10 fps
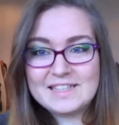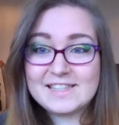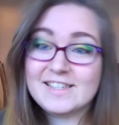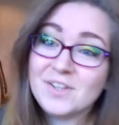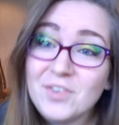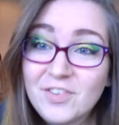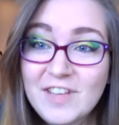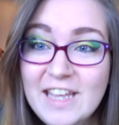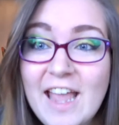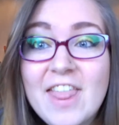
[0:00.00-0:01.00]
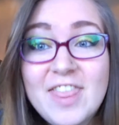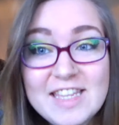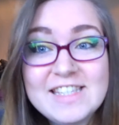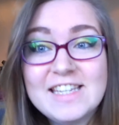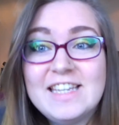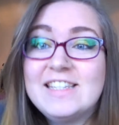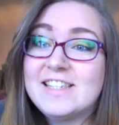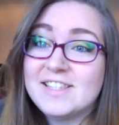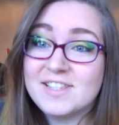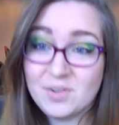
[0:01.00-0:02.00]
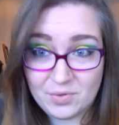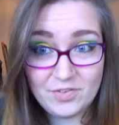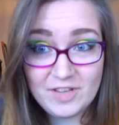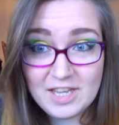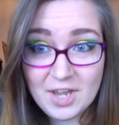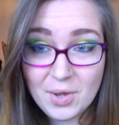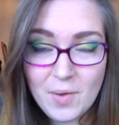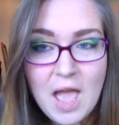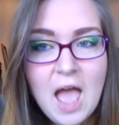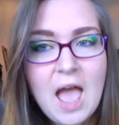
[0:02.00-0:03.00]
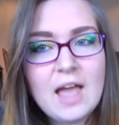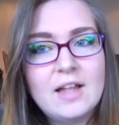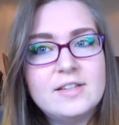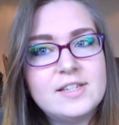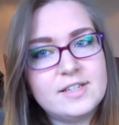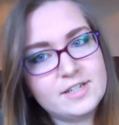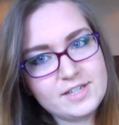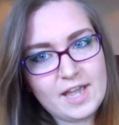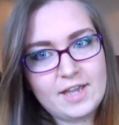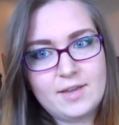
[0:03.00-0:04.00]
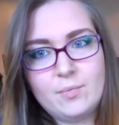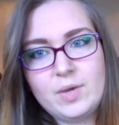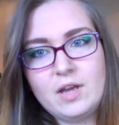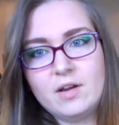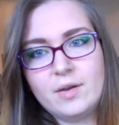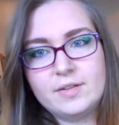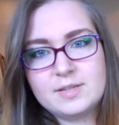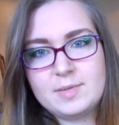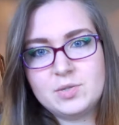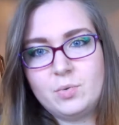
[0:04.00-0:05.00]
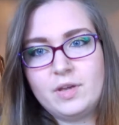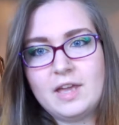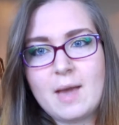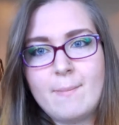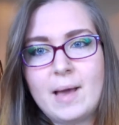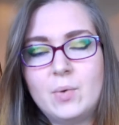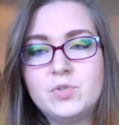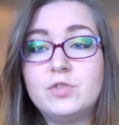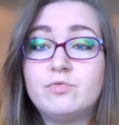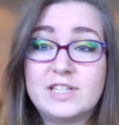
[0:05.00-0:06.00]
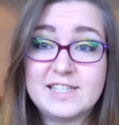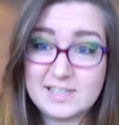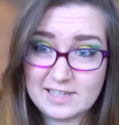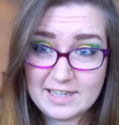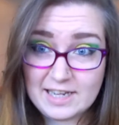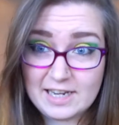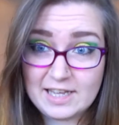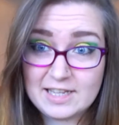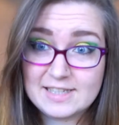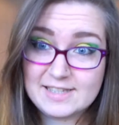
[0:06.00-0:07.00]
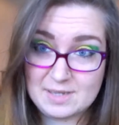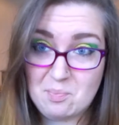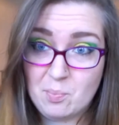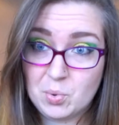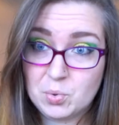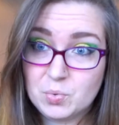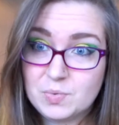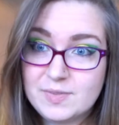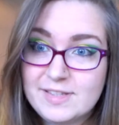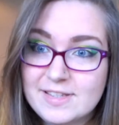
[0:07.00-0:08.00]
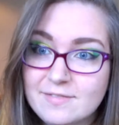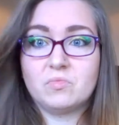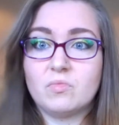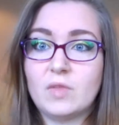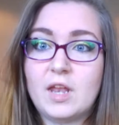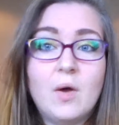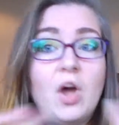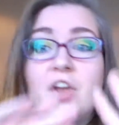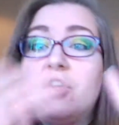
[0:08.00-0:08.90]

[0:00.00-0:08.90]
Sophie. This is Sophico, and today we are going to be talking about recycling symbols. Now, I